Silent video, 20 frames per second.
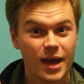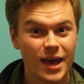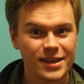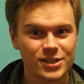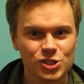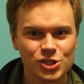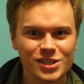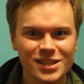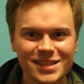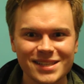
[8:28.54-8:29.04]

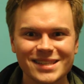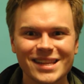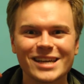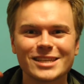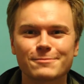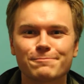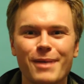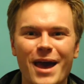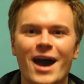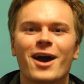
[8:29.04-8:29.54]
it's just this
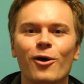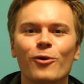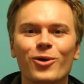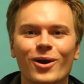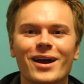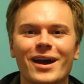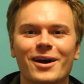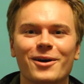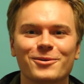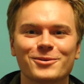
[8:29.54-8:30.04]
nice
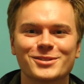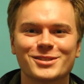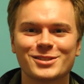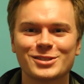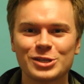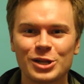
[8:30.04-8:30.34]
powerhouse,